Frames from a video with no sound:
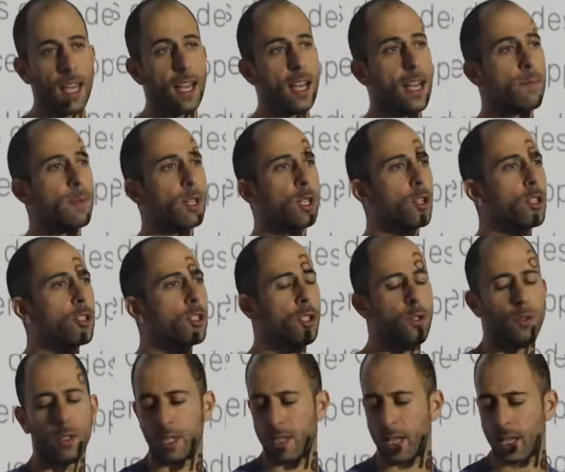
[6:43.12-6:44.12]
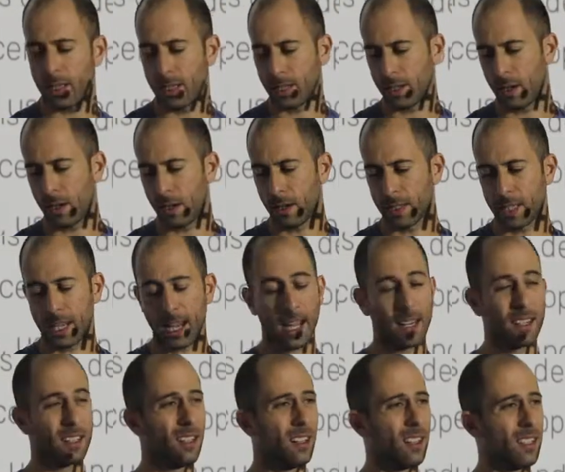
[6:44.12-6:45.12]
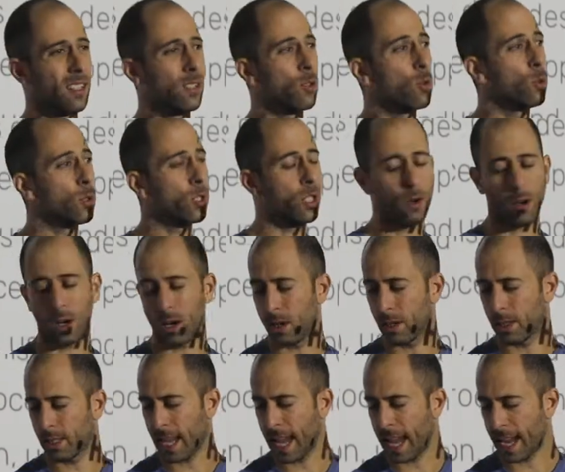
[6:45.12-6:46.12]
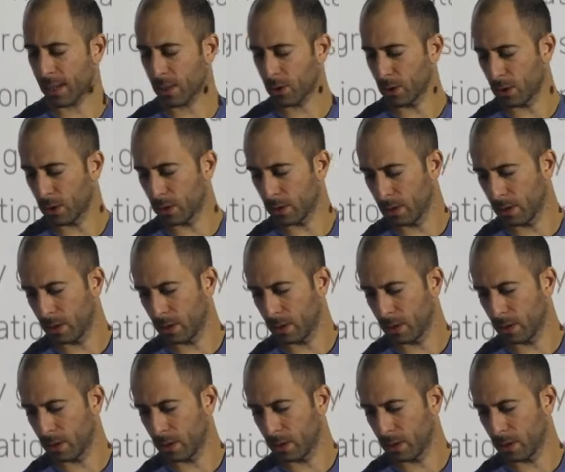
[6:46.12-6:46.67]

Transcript: And because user data is hard to analyze, it's also hard to act on.